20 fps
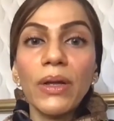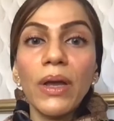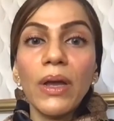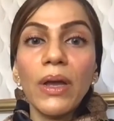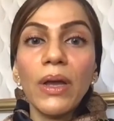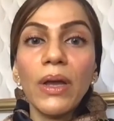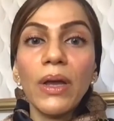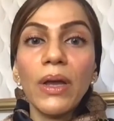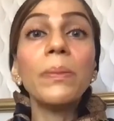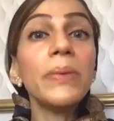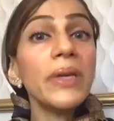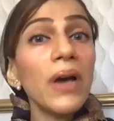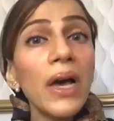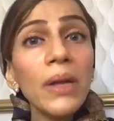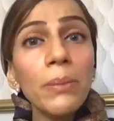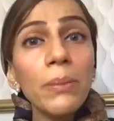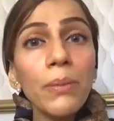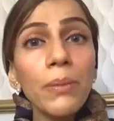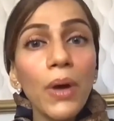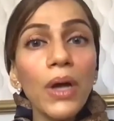Well,
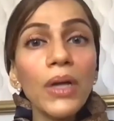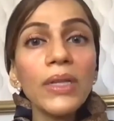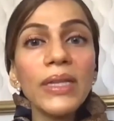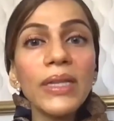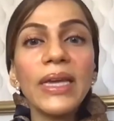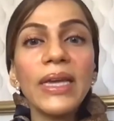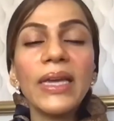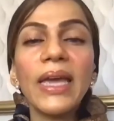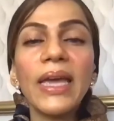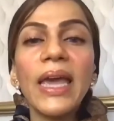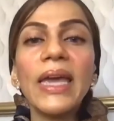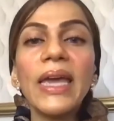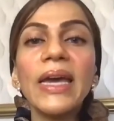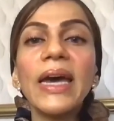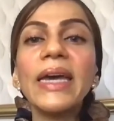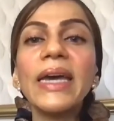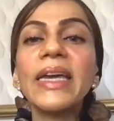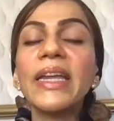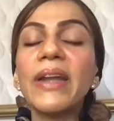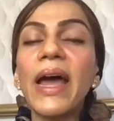beyond modeling,
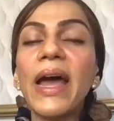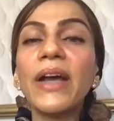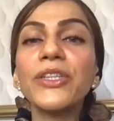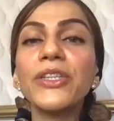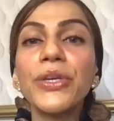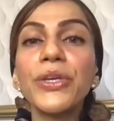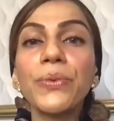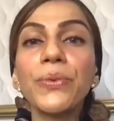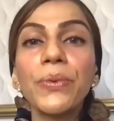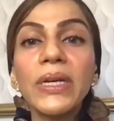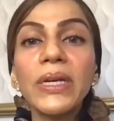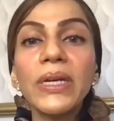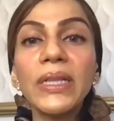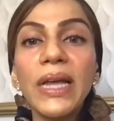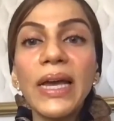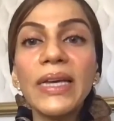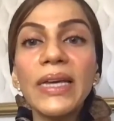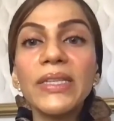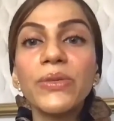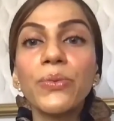AI can actually
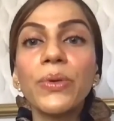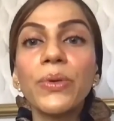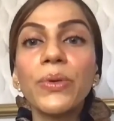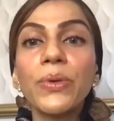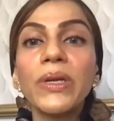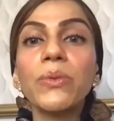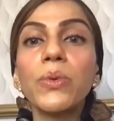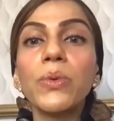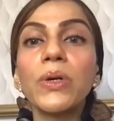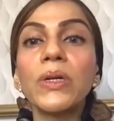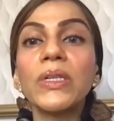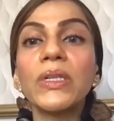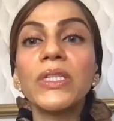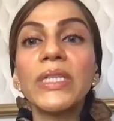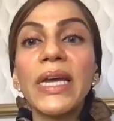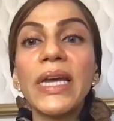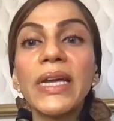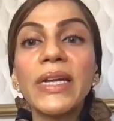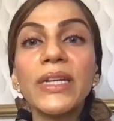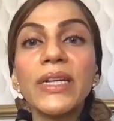realize real-world
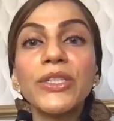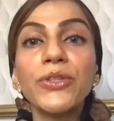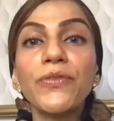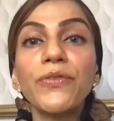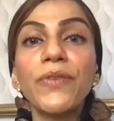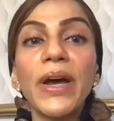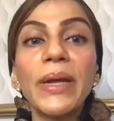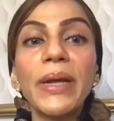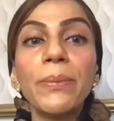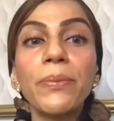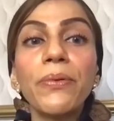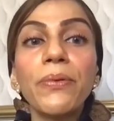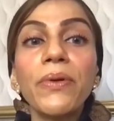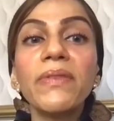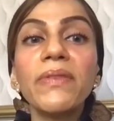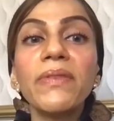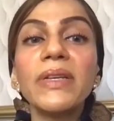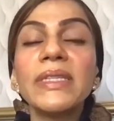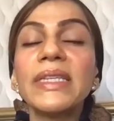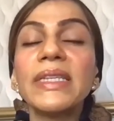data to find
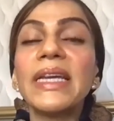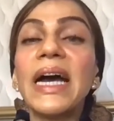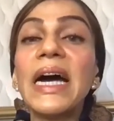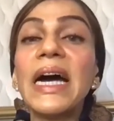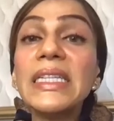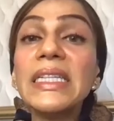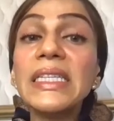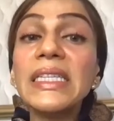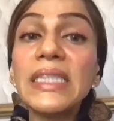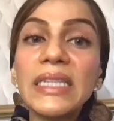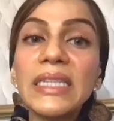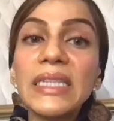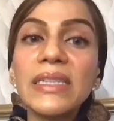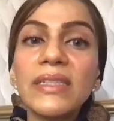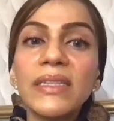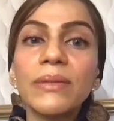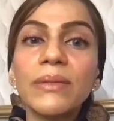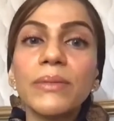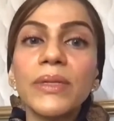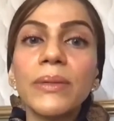previously unseen
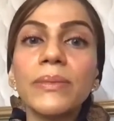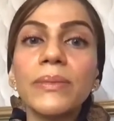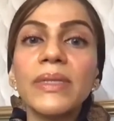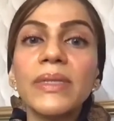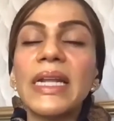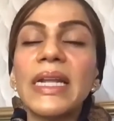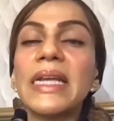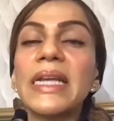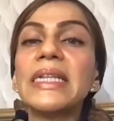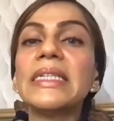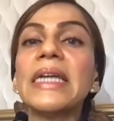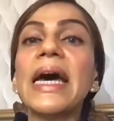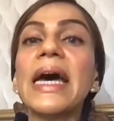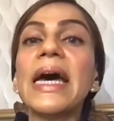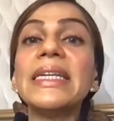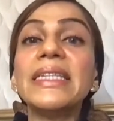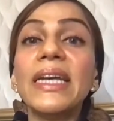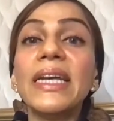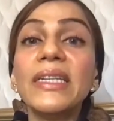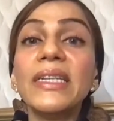symptoms and
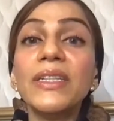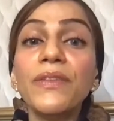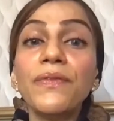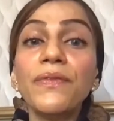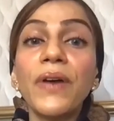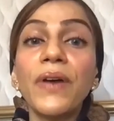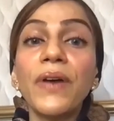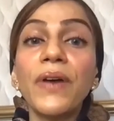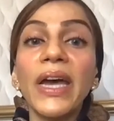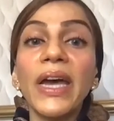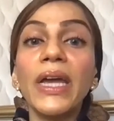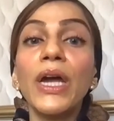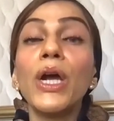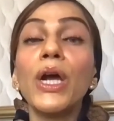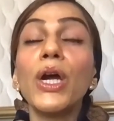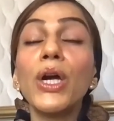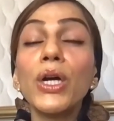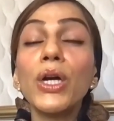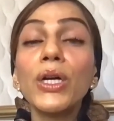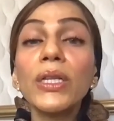identify
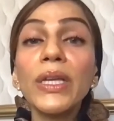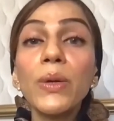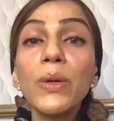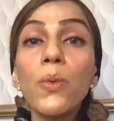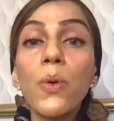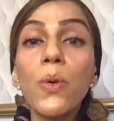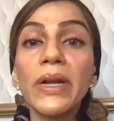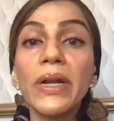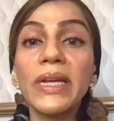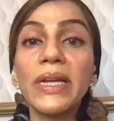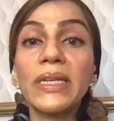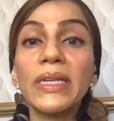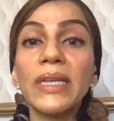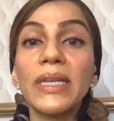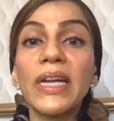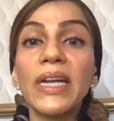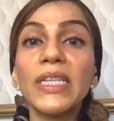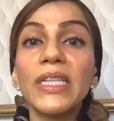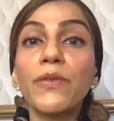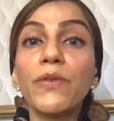early warning
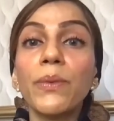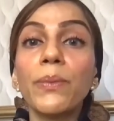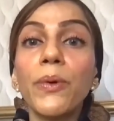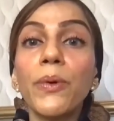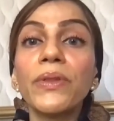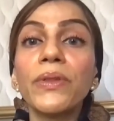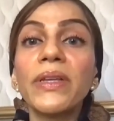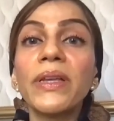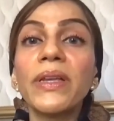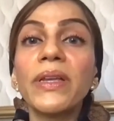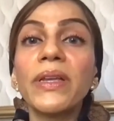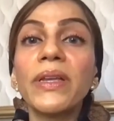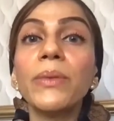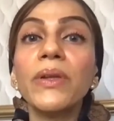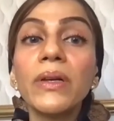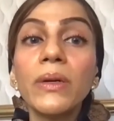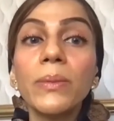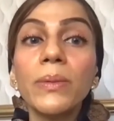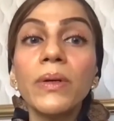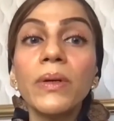signs for both
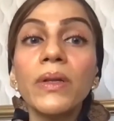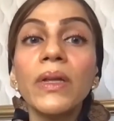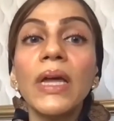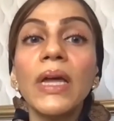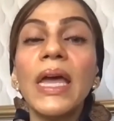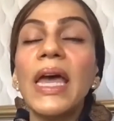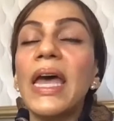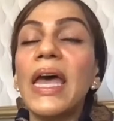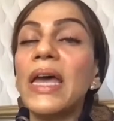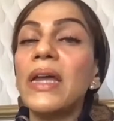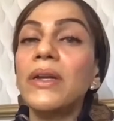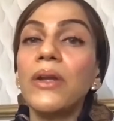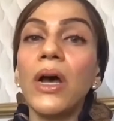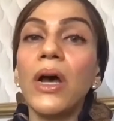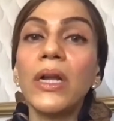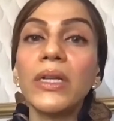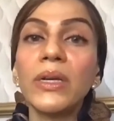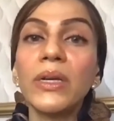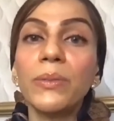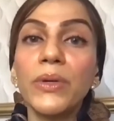communicable and
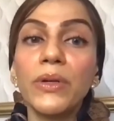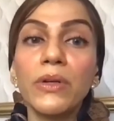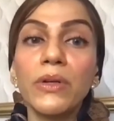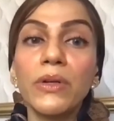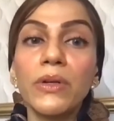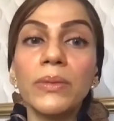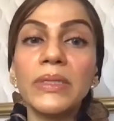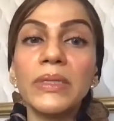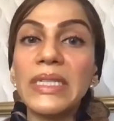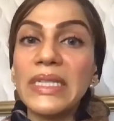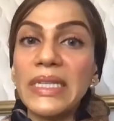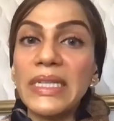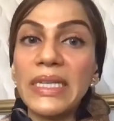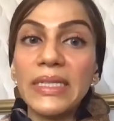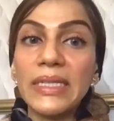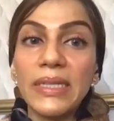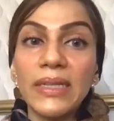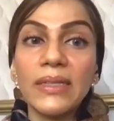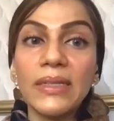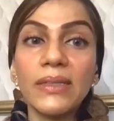non-communicable
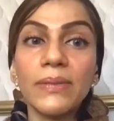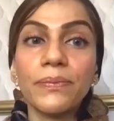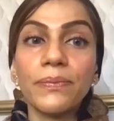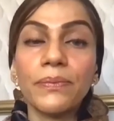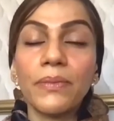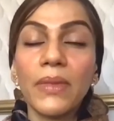diseases.